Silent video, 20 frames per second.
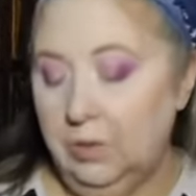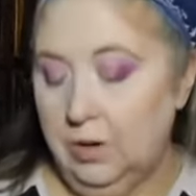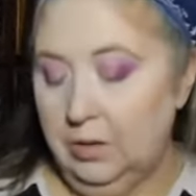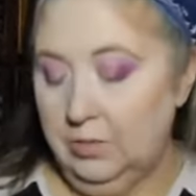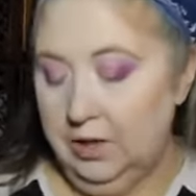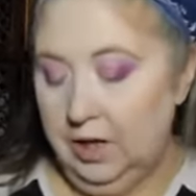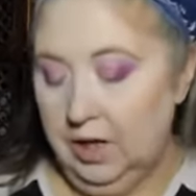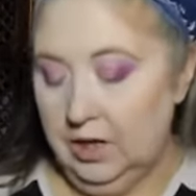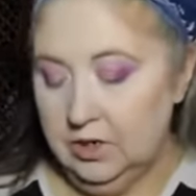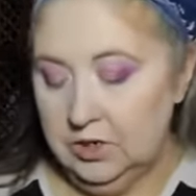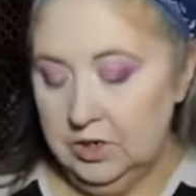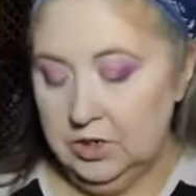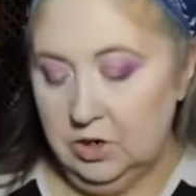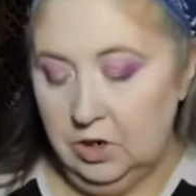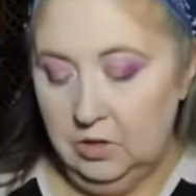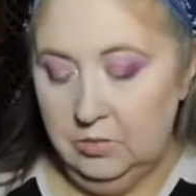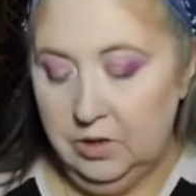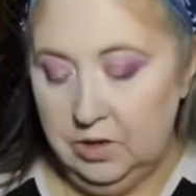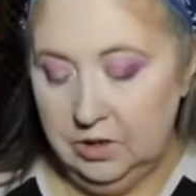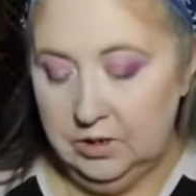Probably had a
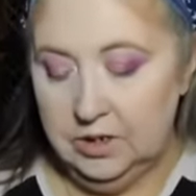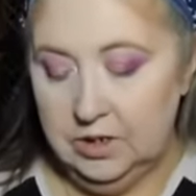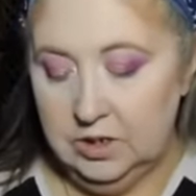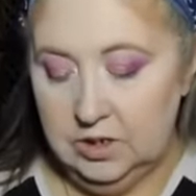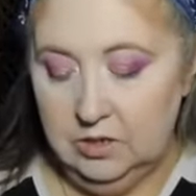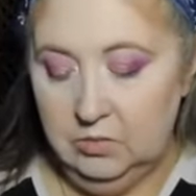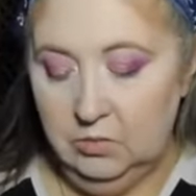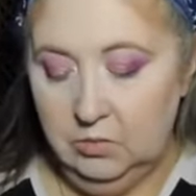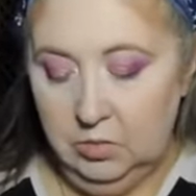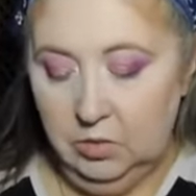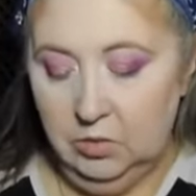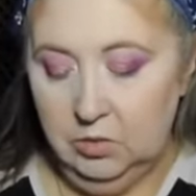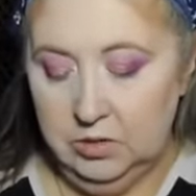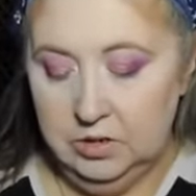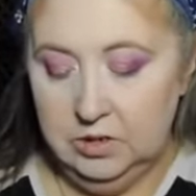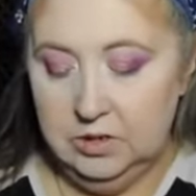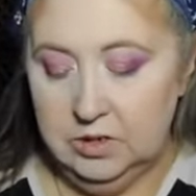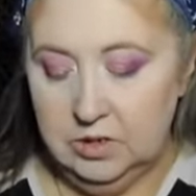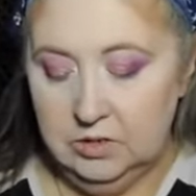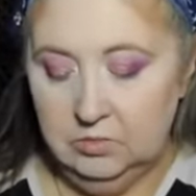Starbucks and didn't
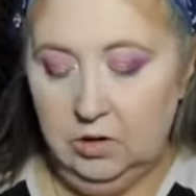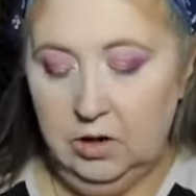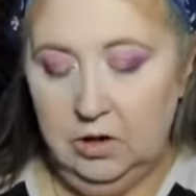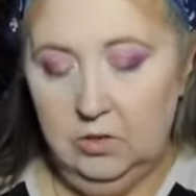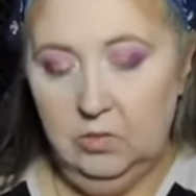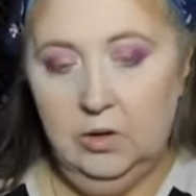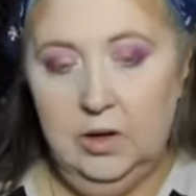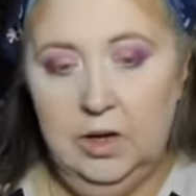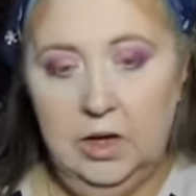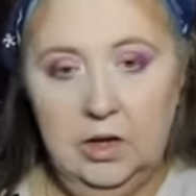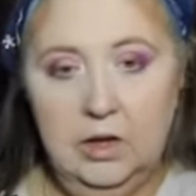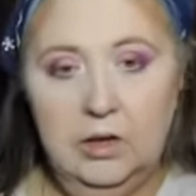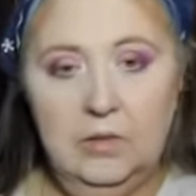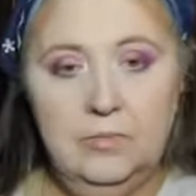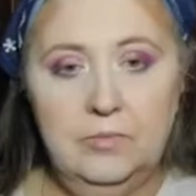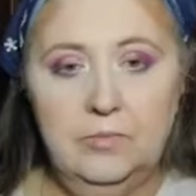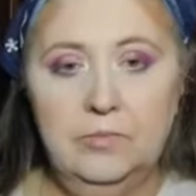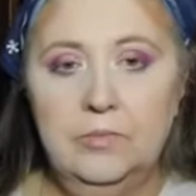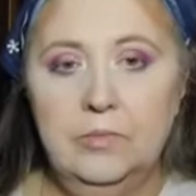bolus right away.